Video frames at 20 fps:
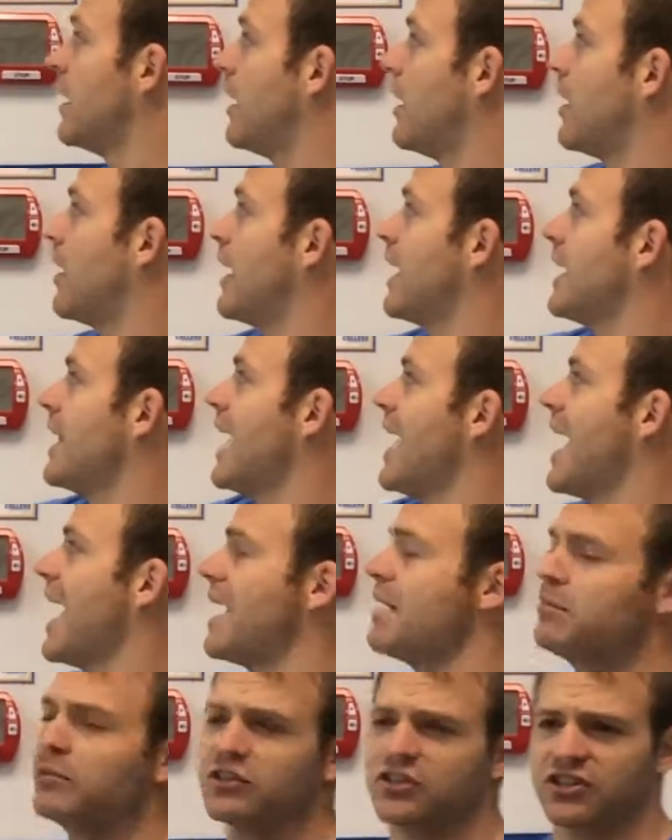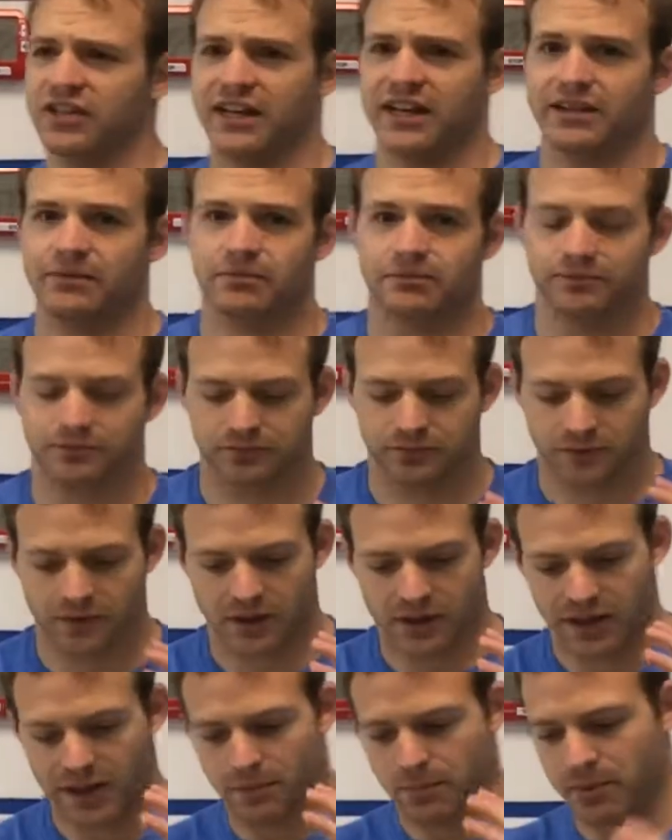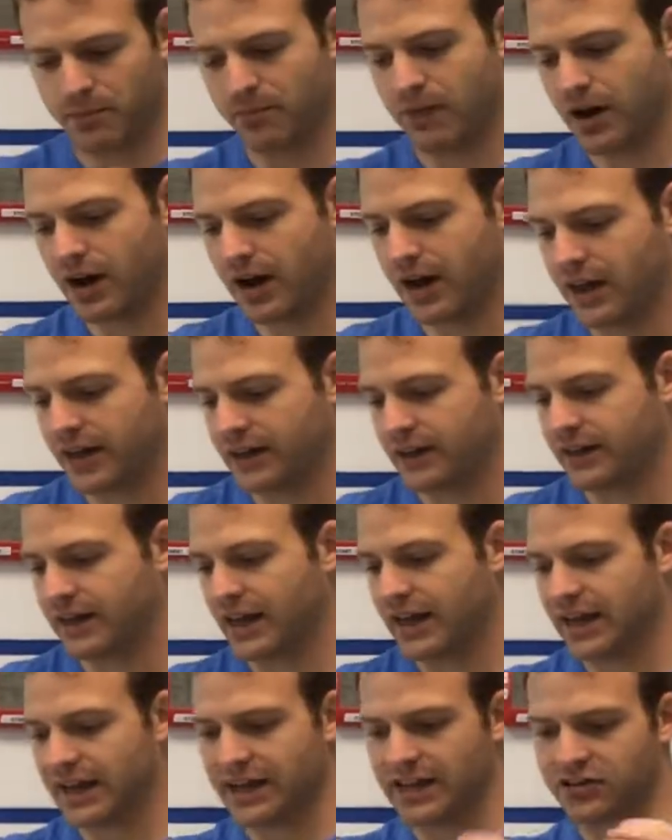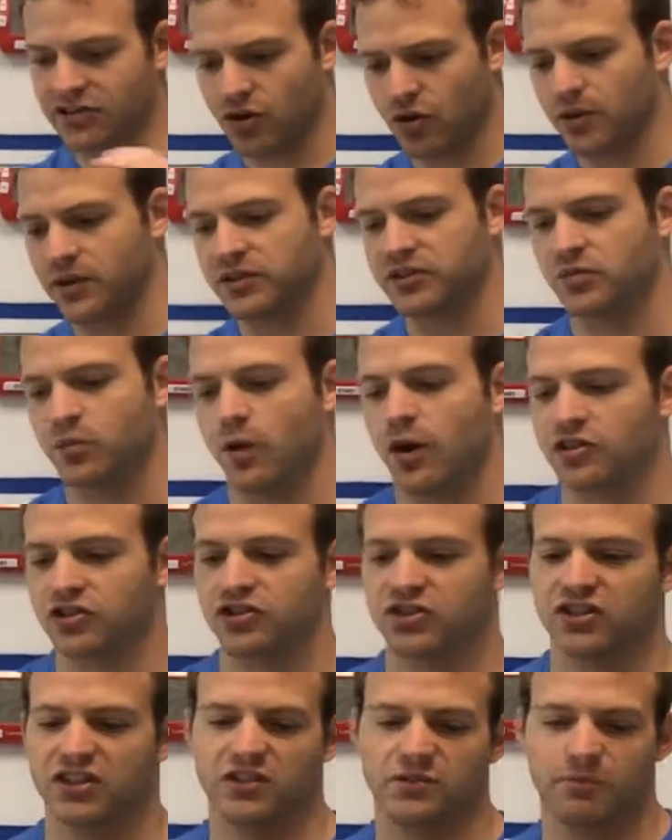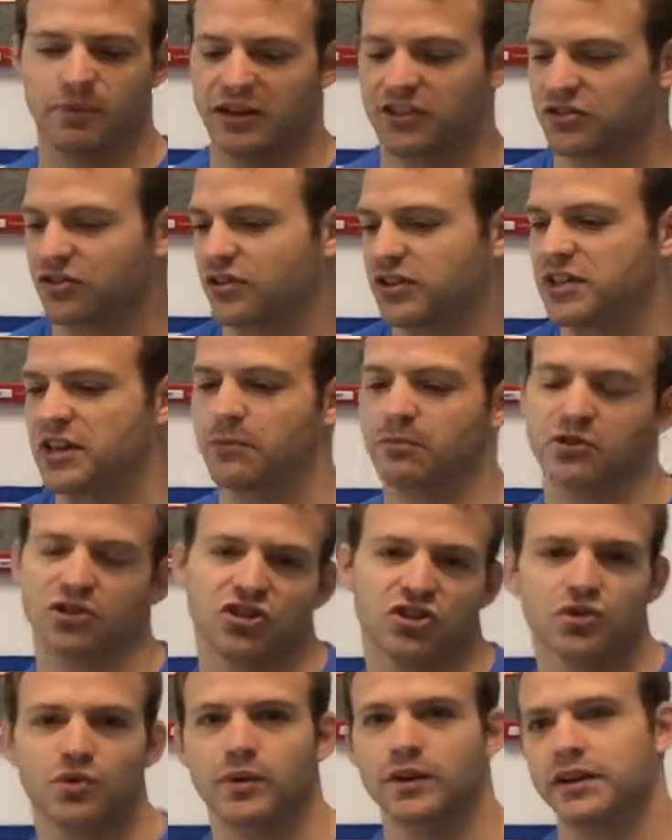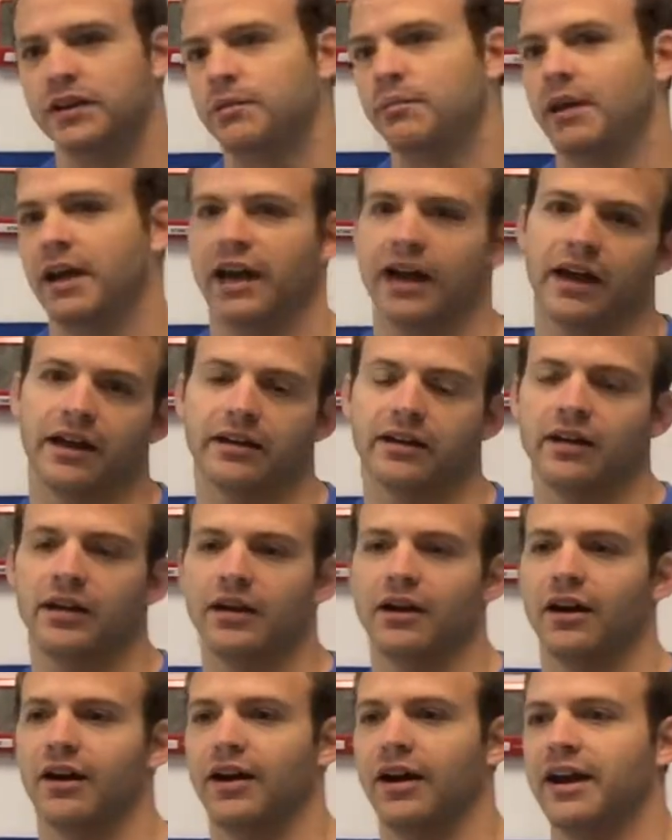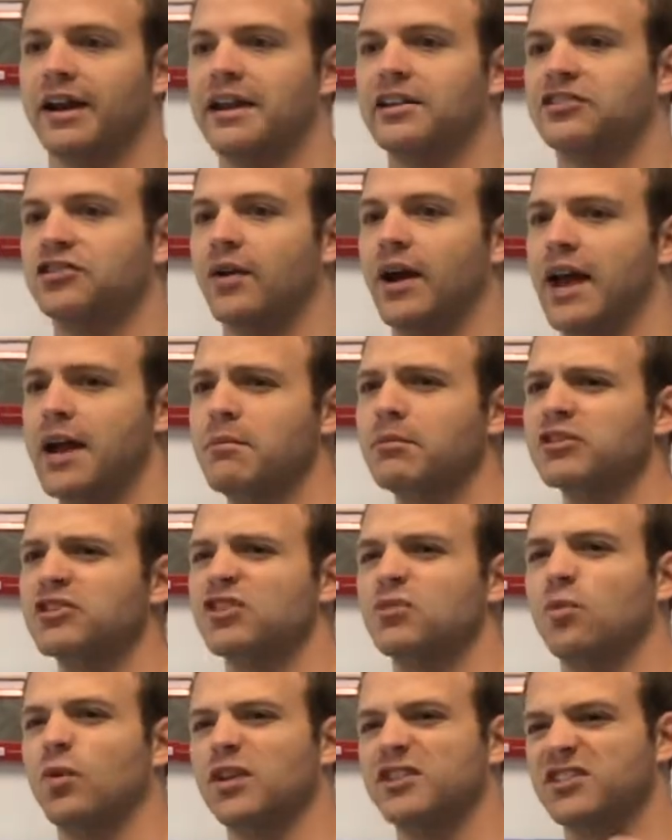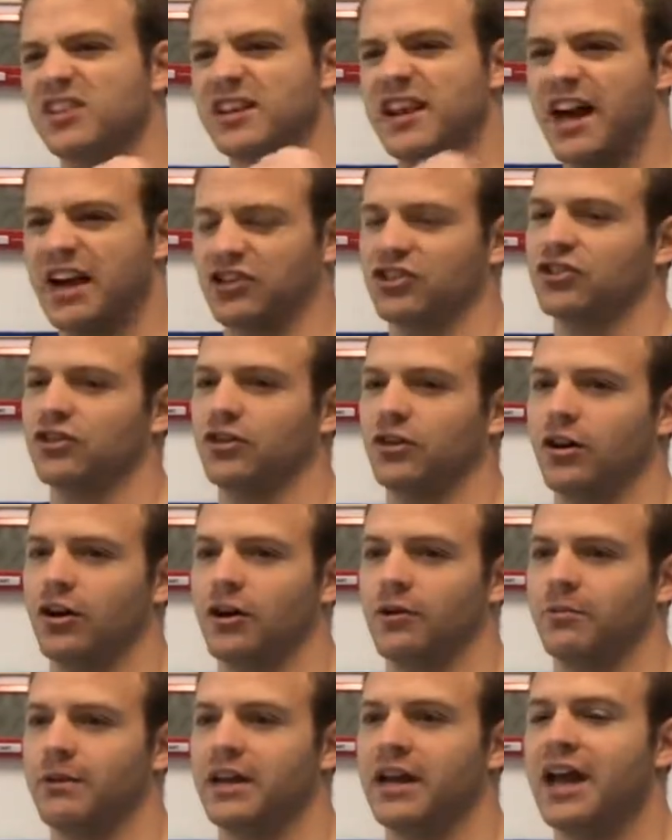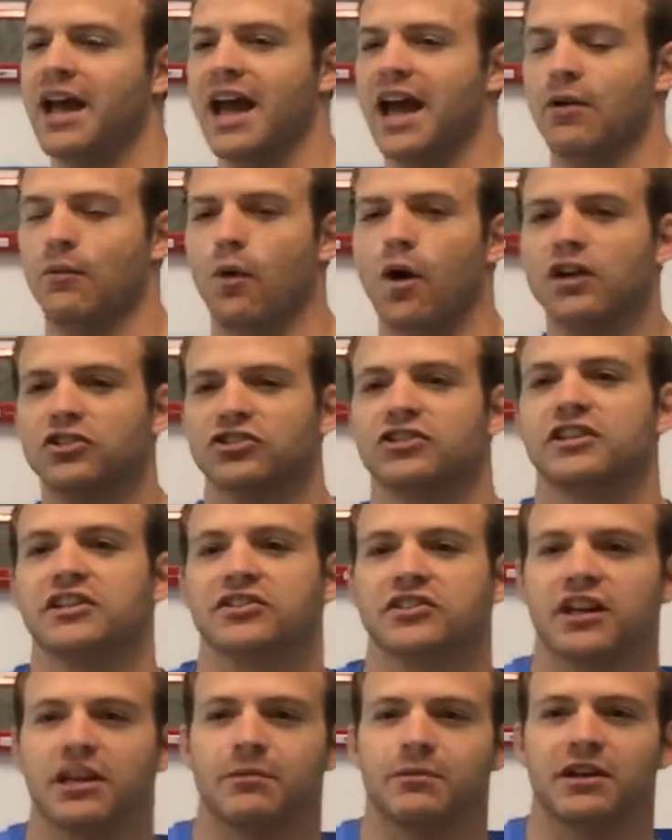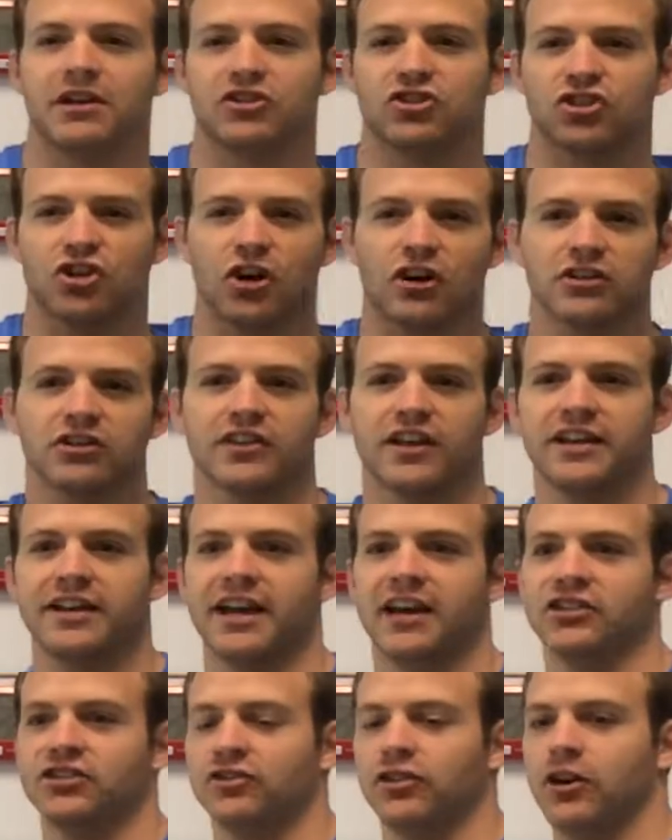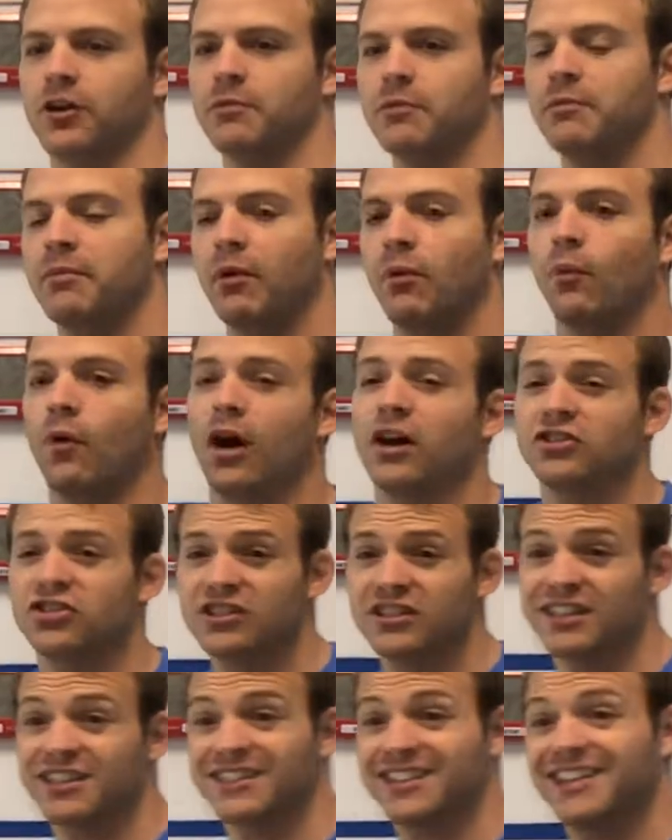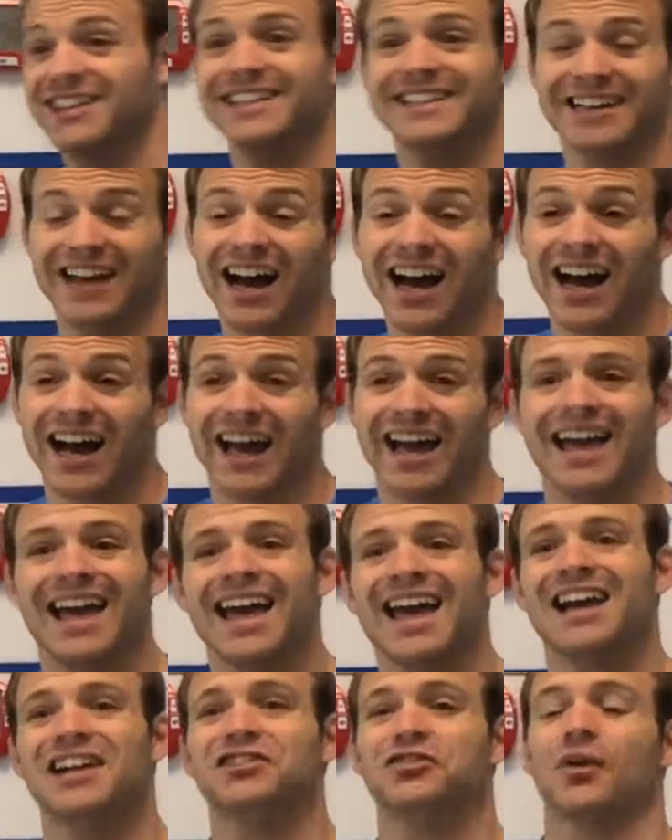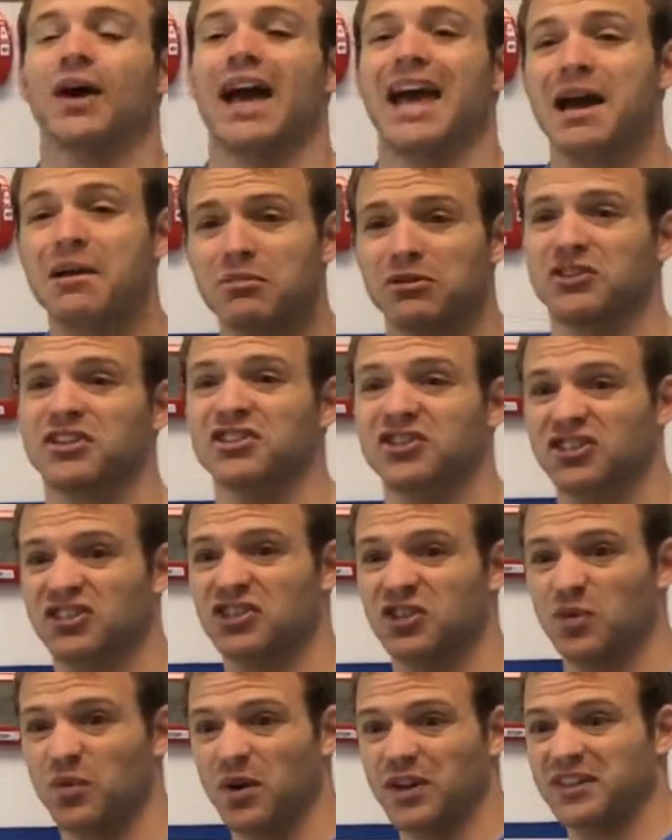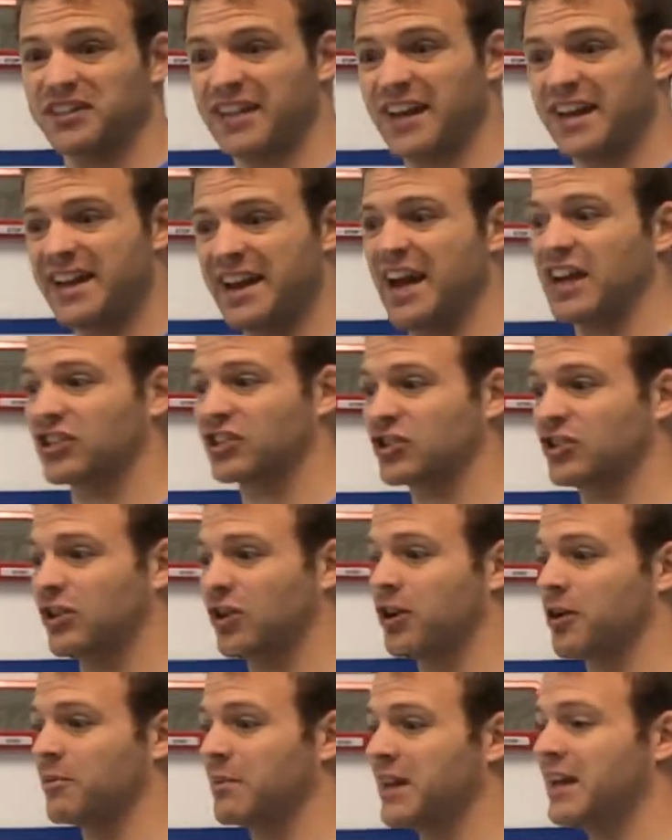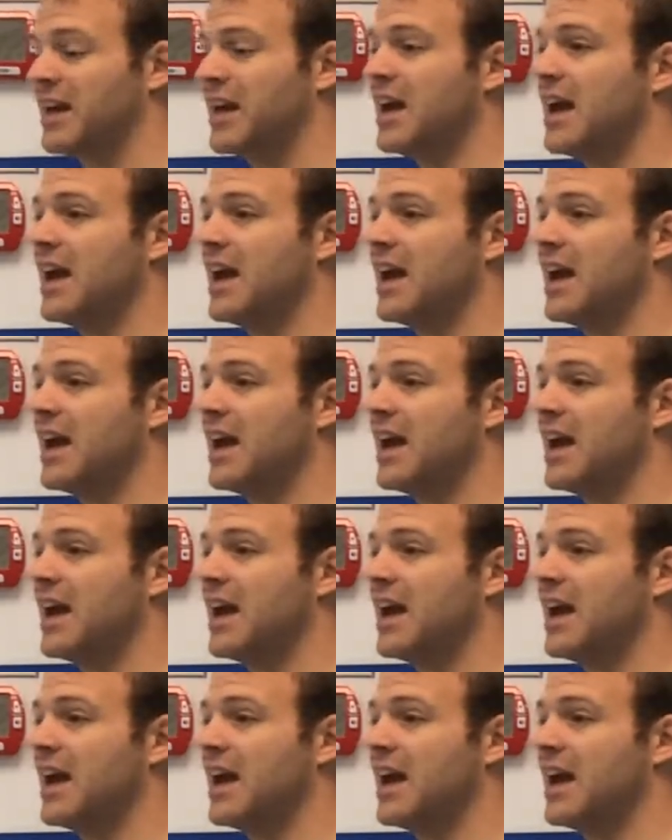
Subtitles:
All right, Hamilton, keep in mind, he's always Washington's basically number 2 in command. All right, and so Hamilton wants a national army, and Washington's going to be in charge of that national army, but Washington's going to die, and so Hamilton still wants that national army.